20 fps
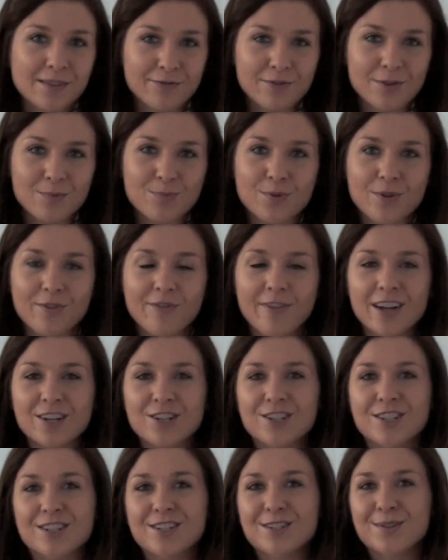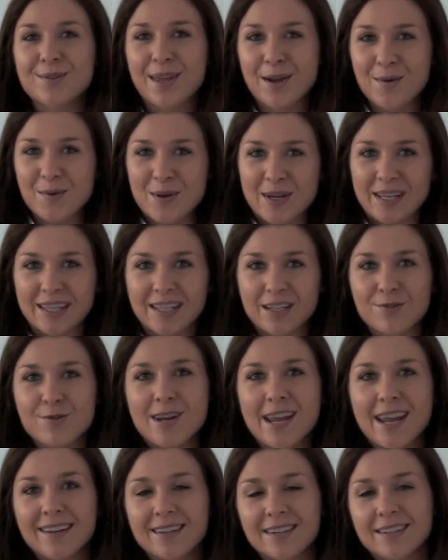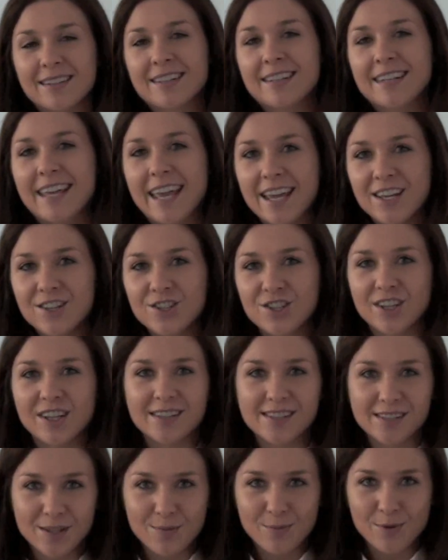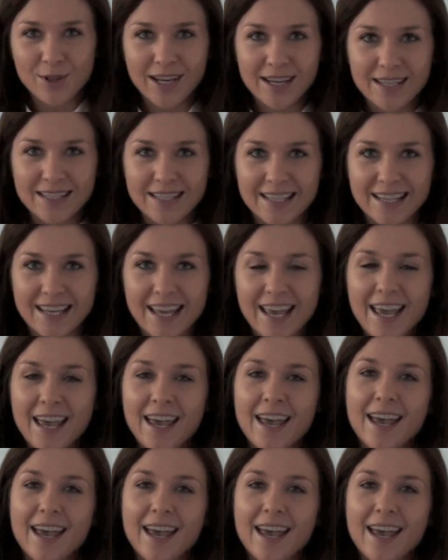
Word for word: different professions, so that we can create an engaging and stimulating